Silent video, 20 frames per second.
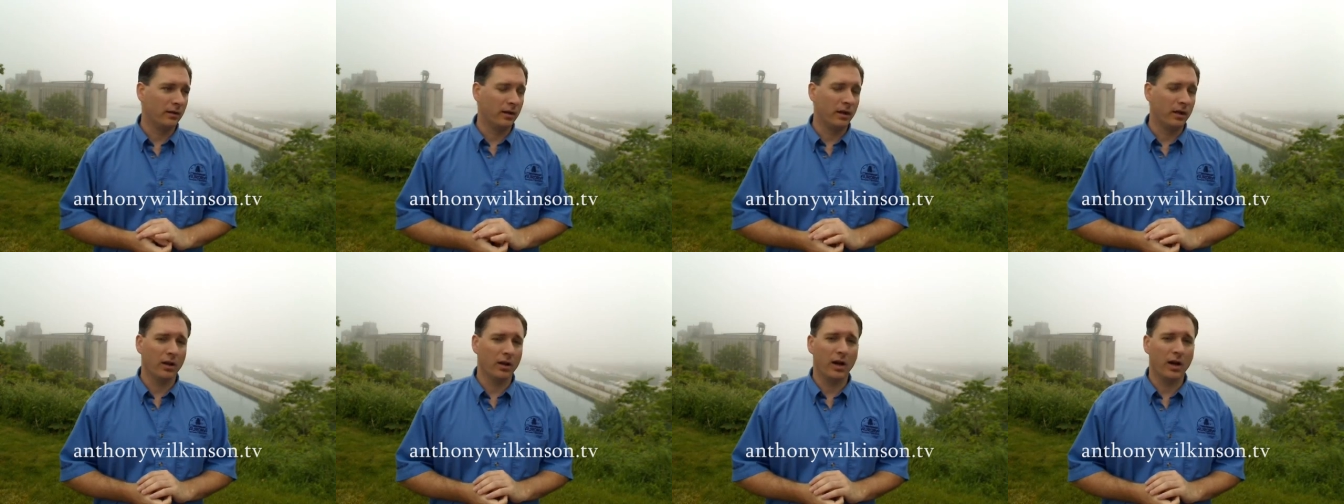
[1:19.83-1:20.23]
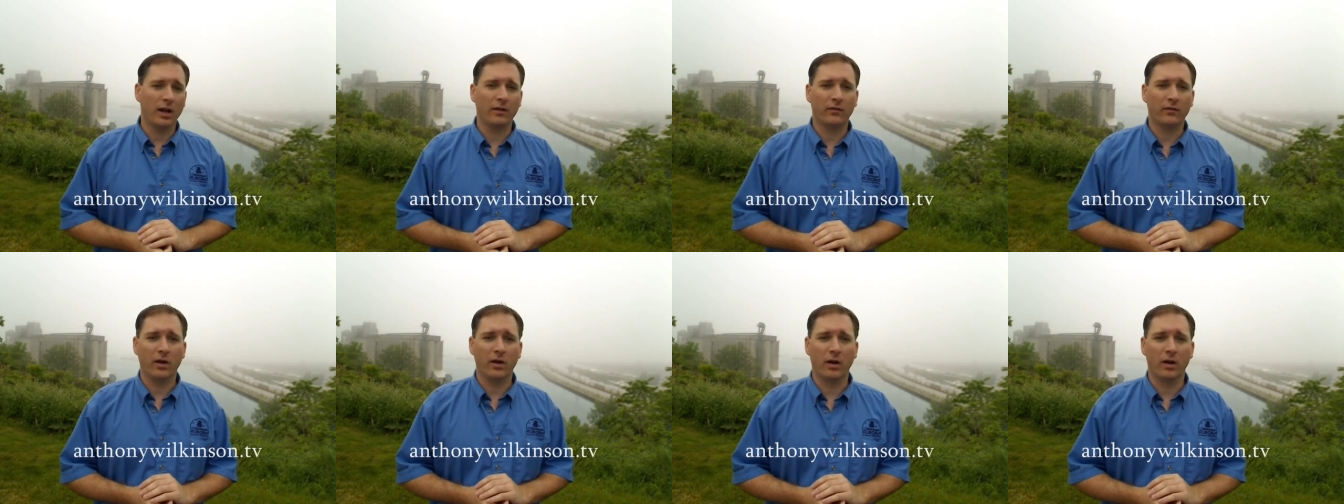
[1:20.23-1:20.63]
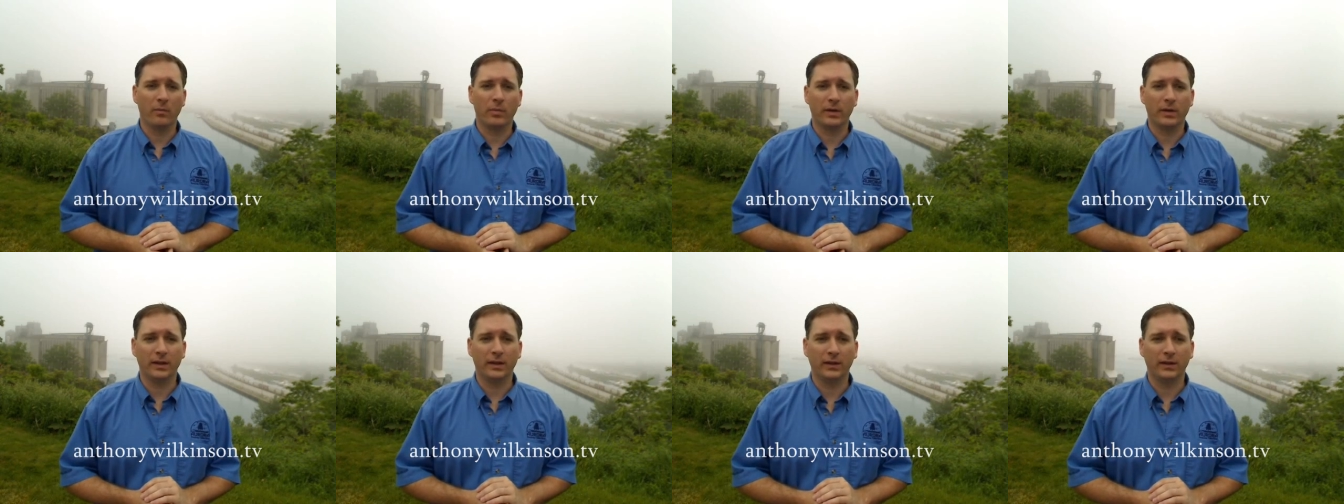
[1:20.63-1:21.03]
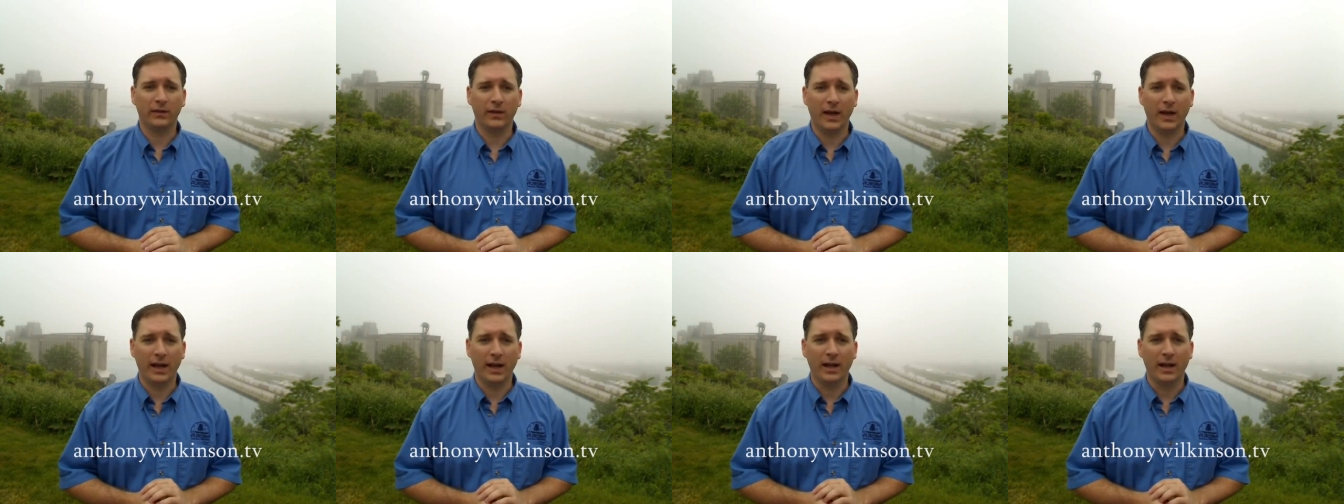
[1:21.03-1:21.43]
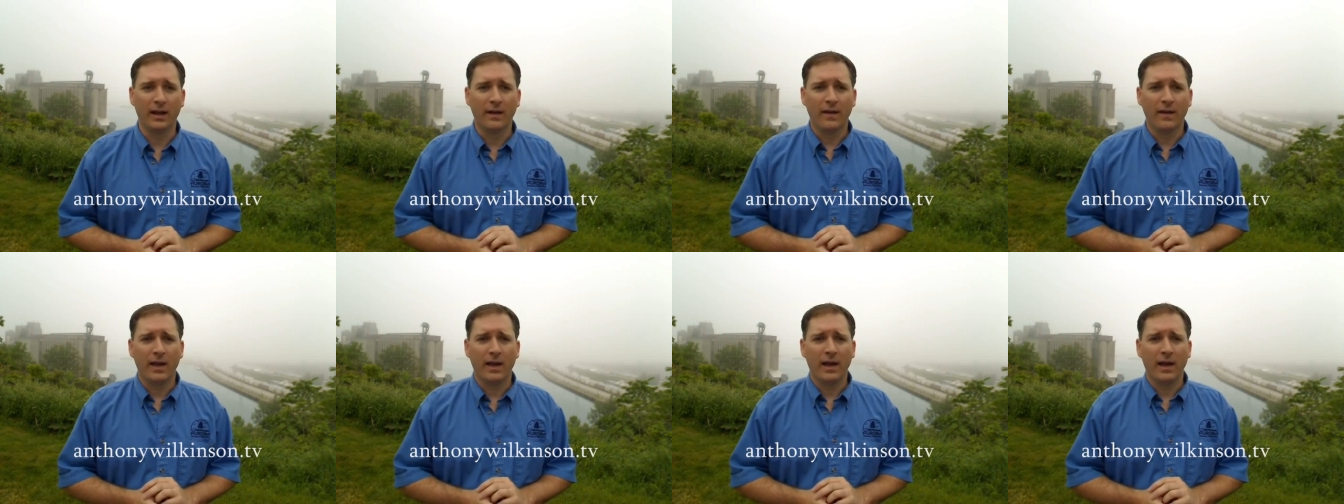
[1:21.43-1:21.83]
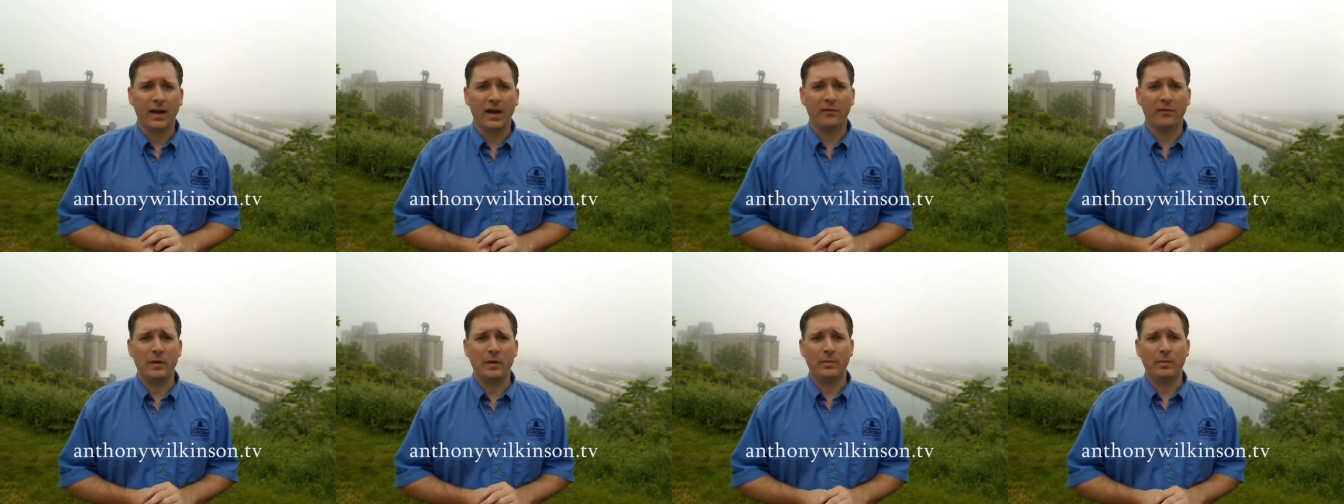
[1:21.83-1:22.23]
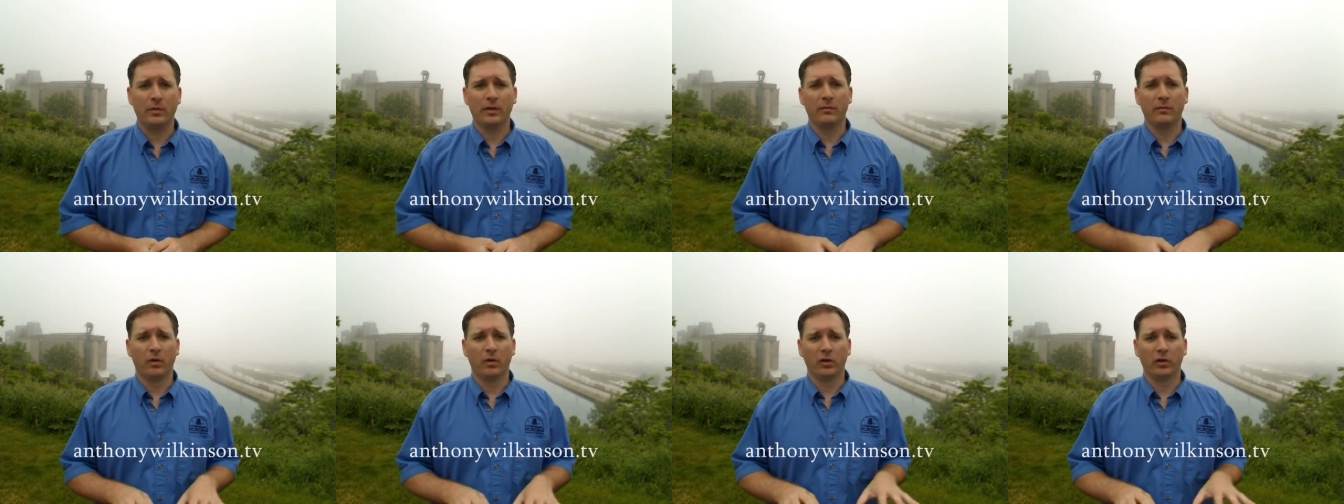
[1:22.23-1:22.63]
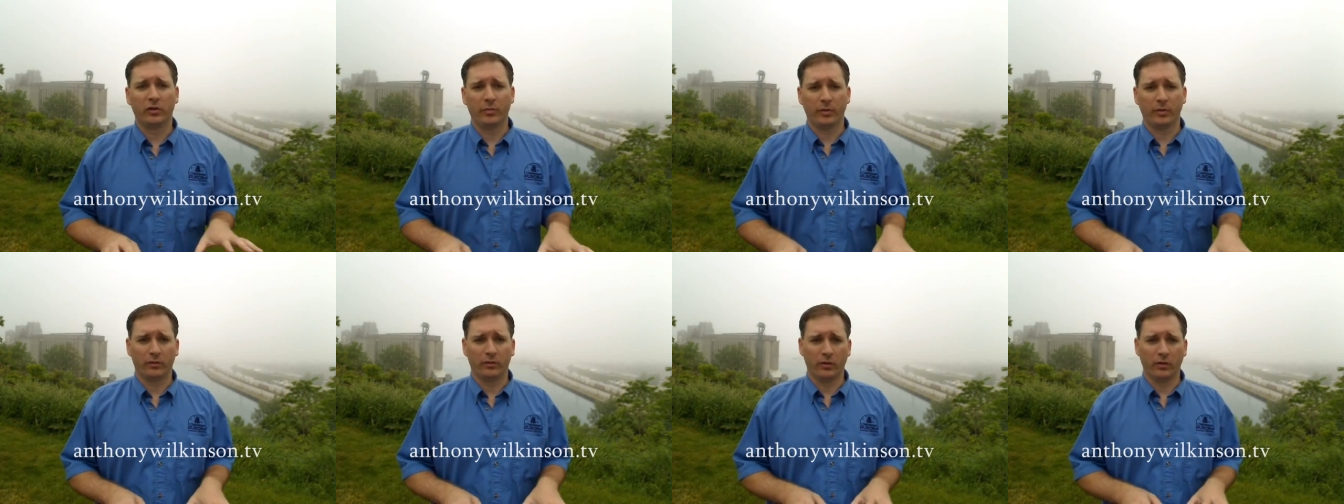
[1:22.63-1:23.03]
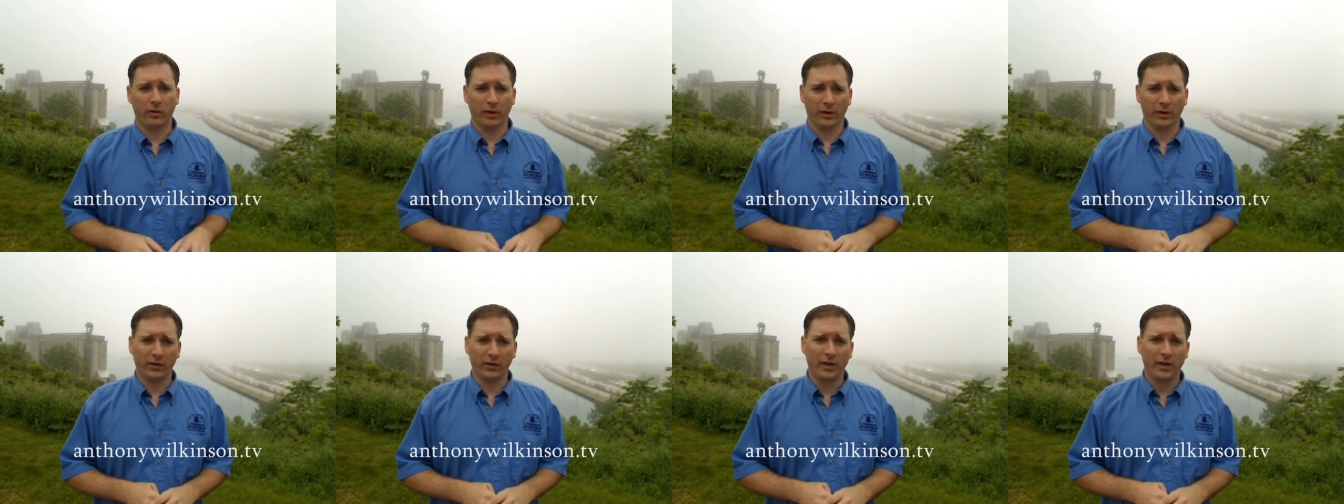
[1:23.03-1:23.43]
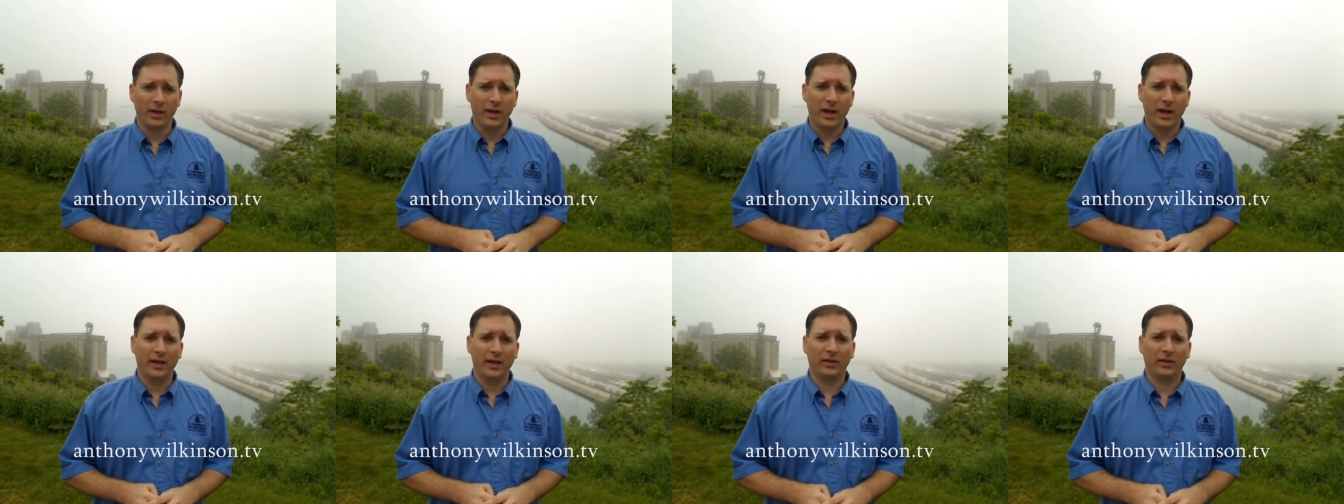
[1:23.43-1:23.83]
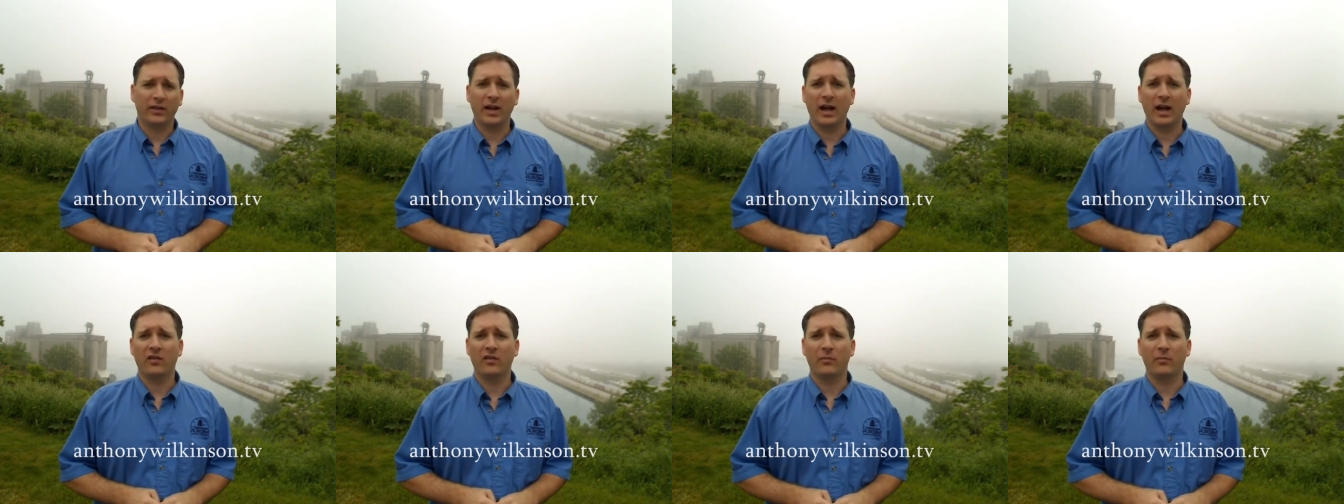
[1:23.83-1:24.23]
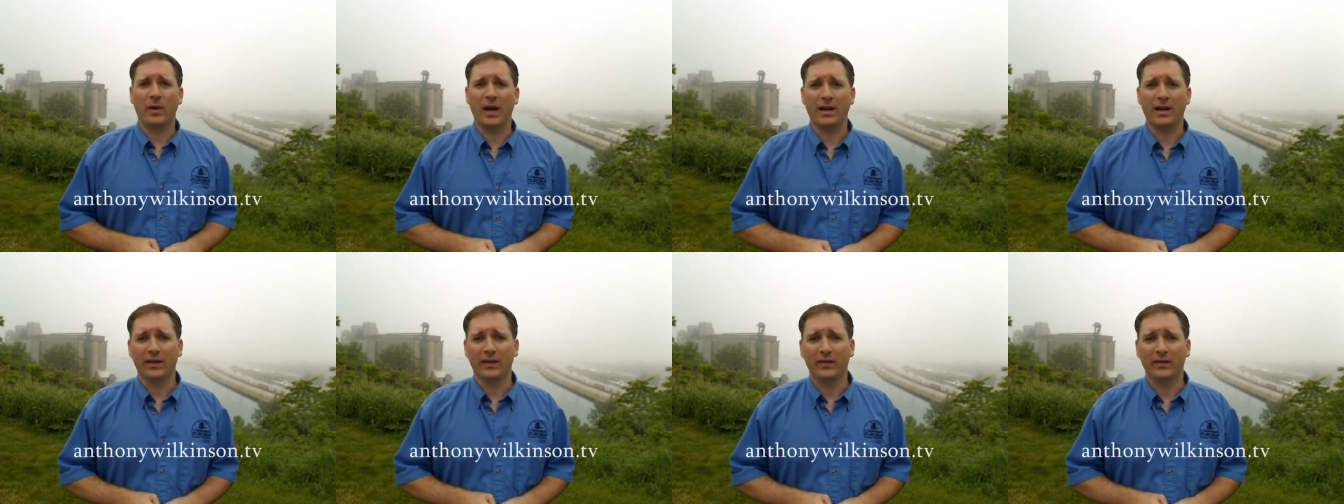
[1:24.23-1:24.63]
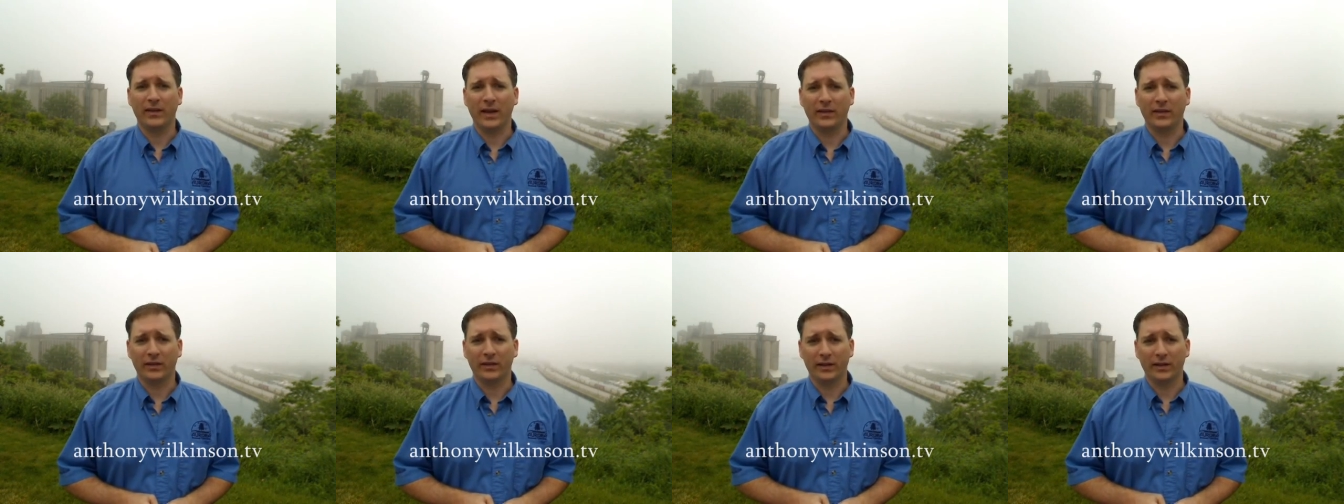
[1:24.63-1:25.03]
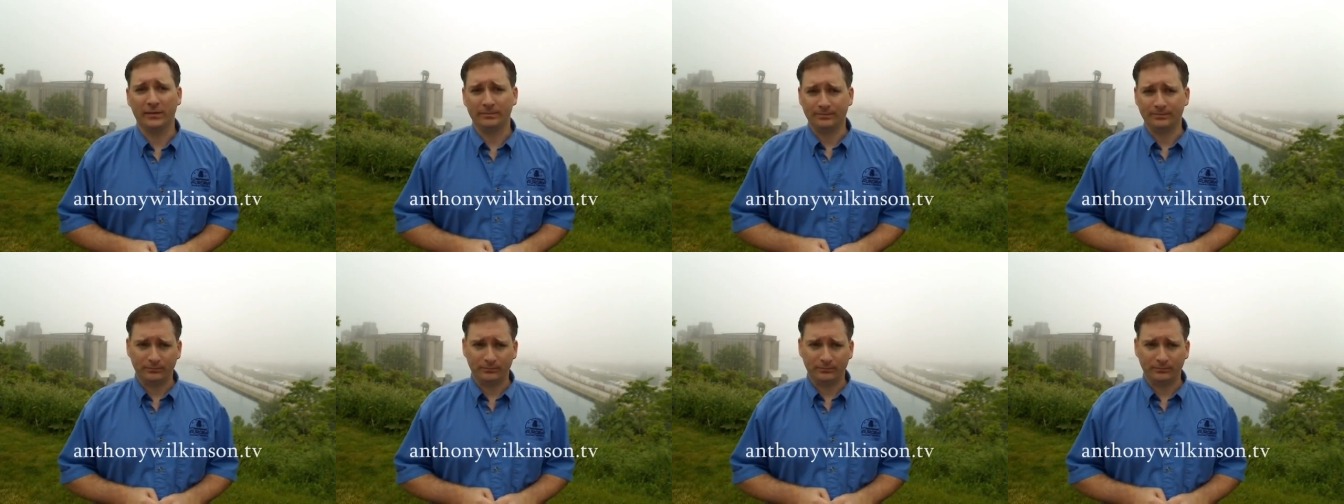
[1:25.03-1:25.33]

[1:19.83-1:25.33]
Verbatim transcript: a lot of companies that have people in multiple roles, and it's kind of by necessity.